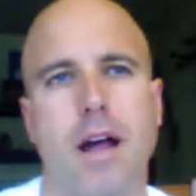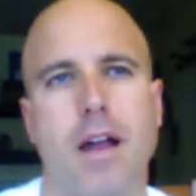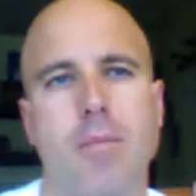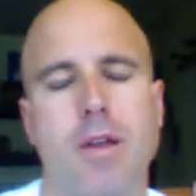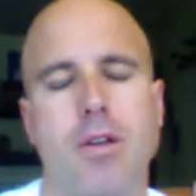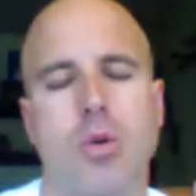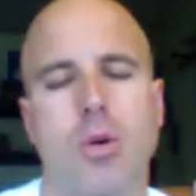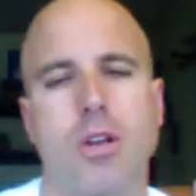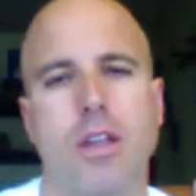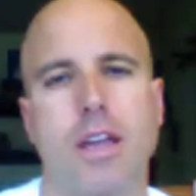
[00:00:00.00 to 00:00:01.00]
Ironman
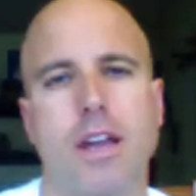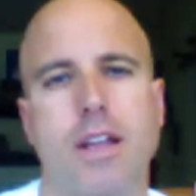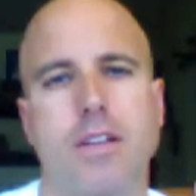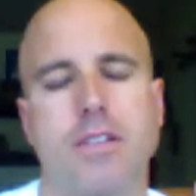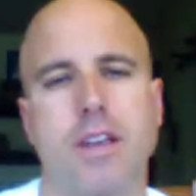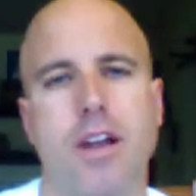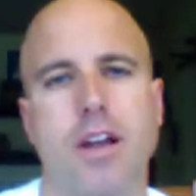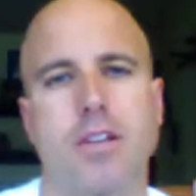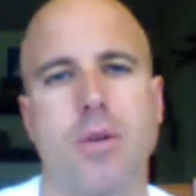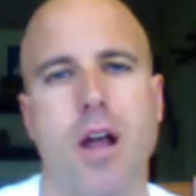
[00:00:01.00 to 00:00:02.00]
Coeur d'Alene is
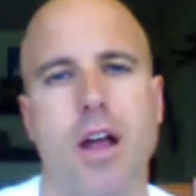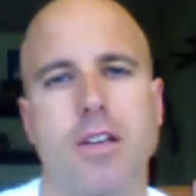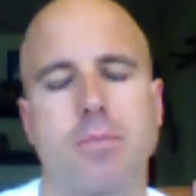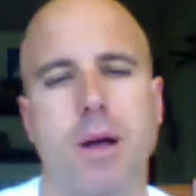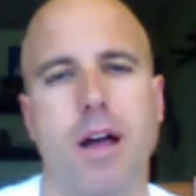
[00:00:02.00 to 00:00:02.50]
characterized